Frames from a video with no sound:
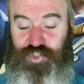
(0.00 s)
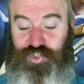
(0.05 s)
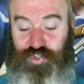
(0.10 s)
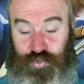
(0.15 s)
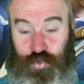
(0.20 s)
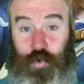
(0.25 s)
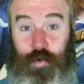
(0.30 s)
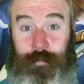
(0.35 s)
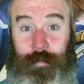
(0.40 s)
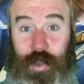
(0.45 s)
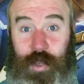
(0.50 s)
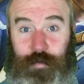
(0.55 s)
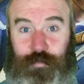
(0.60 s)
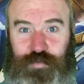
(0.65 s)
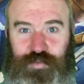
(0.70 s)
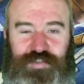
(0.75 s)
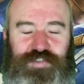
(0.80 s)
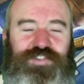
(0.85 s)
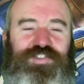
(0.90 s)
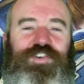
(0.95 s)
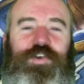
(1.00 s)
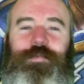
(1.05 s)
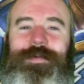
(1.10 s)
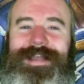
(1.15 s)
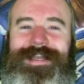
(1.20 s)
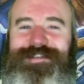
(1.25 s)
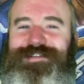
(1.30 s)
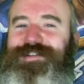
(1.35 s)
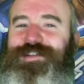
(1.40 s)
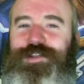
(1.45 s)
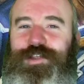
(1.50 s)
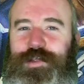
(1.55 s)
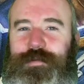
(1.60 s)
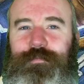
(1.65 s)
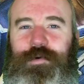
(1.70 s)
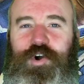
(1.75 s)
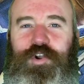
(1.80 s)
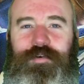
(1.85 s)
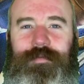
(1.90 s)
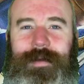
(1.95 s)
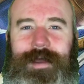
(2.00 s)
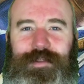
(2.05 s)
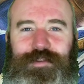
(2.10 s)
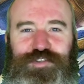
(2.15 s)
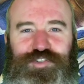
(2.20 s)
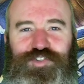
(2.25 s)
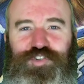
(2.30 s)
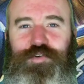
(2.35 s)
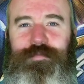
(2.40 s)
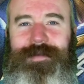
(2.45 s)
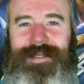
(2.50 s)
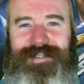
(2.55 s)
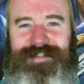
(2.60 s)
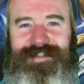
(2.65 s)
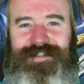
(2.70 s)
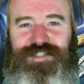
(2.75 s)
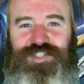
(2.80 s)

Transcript: Stormhosts. So we get to learn more about the Stormcast